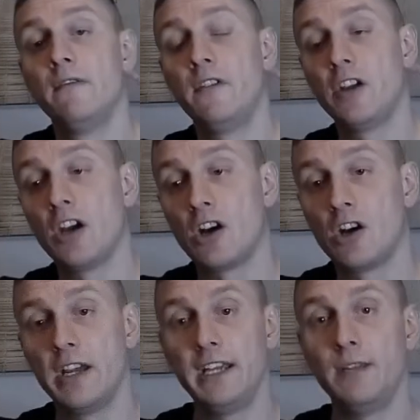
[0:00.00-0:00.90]
they are
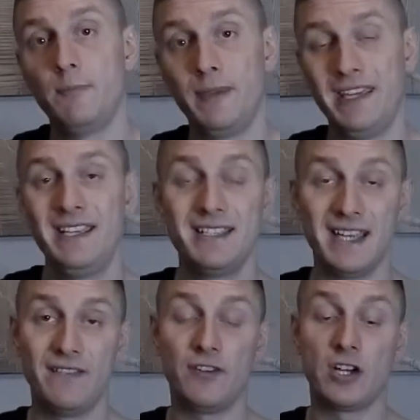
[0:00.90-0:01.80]
in peace
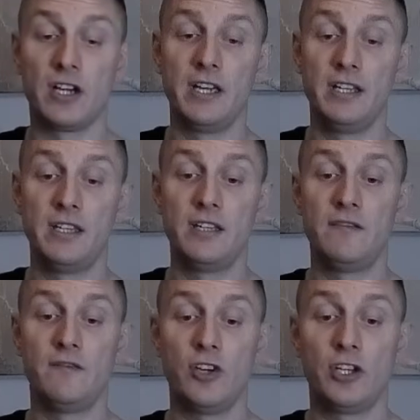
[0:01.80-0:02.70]
and they are in a
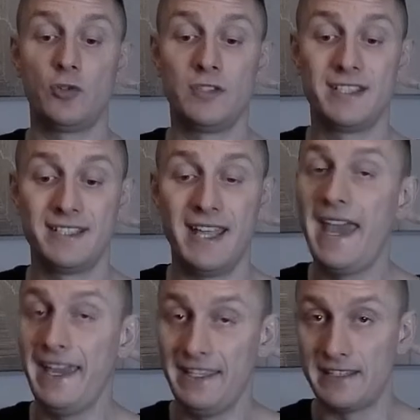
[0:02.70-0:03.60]
very good
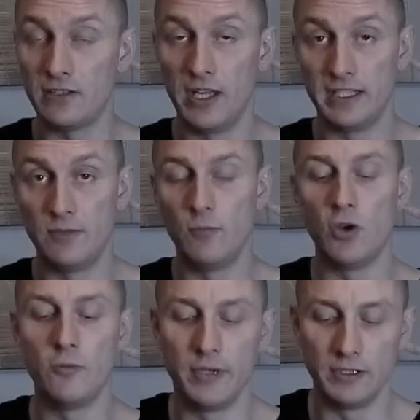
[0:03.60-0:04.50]
state at the
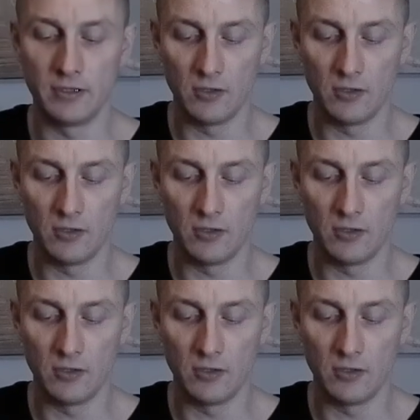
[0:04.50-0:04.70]
moment.